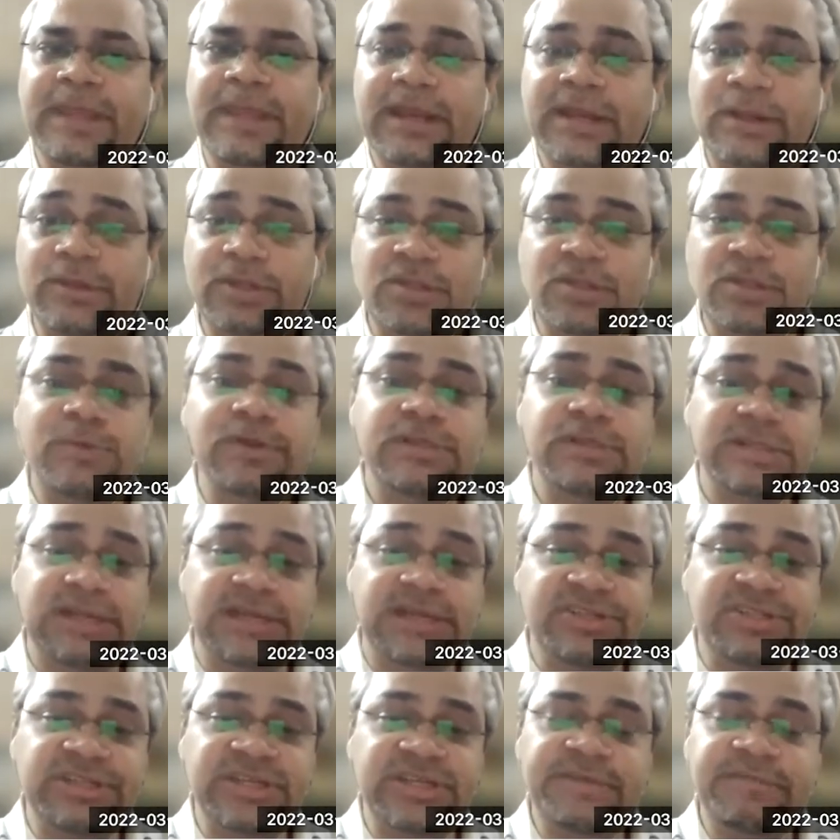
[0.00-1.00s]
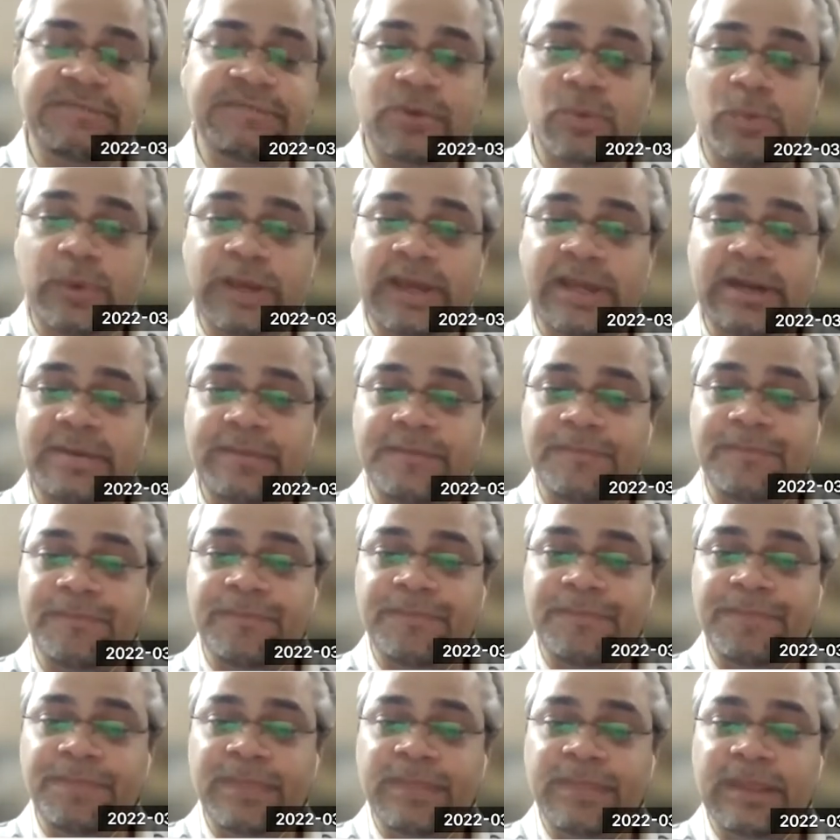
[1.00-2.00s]
Now, this was achieved where
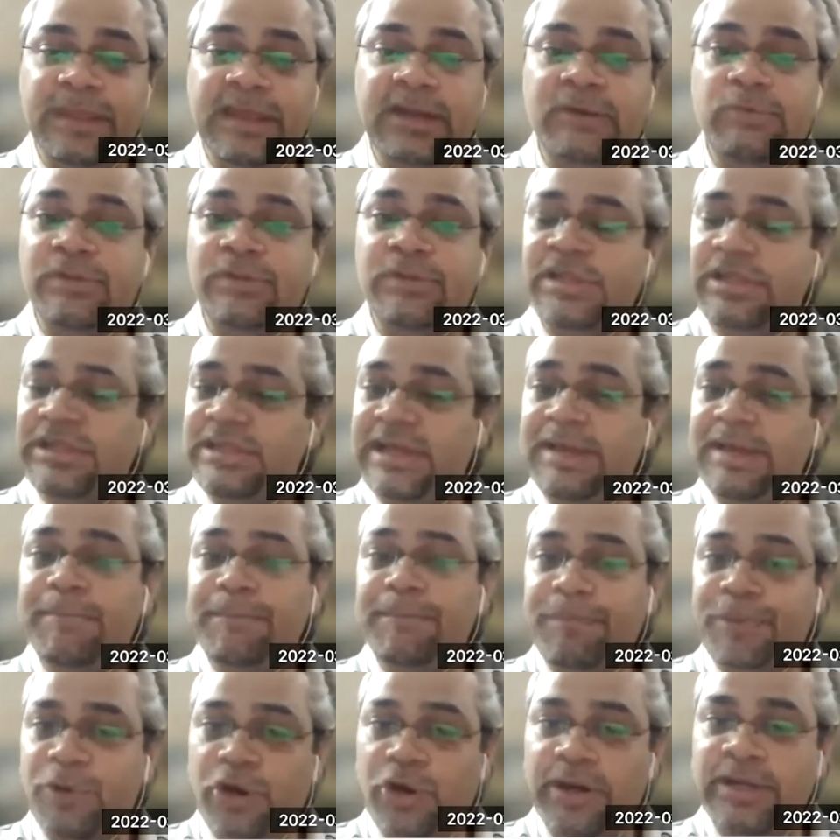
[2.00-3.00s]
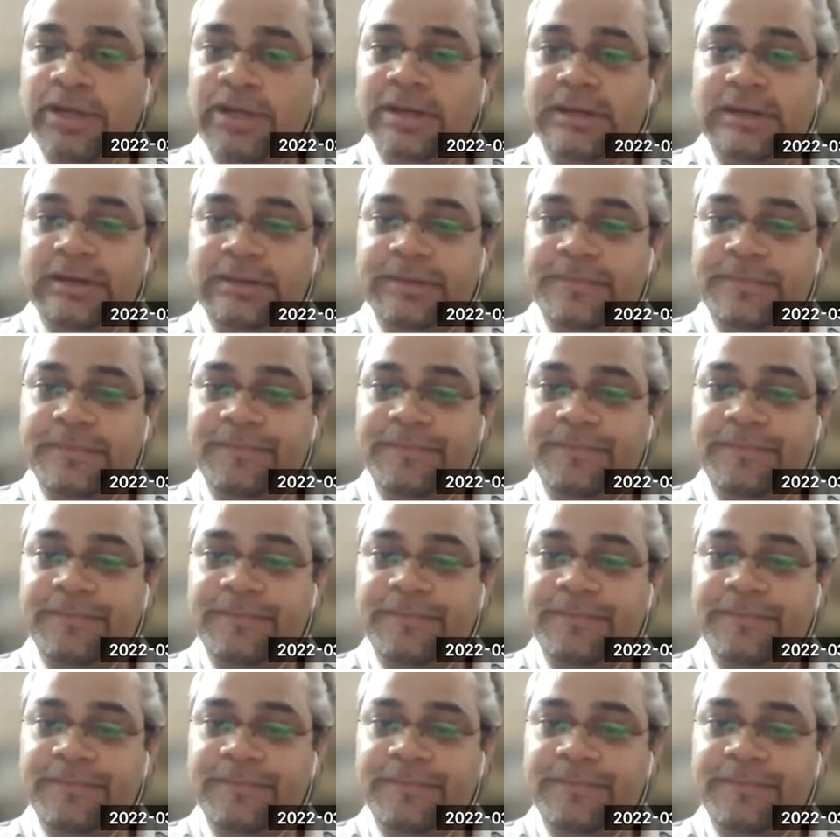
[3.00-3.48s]
it was the same product,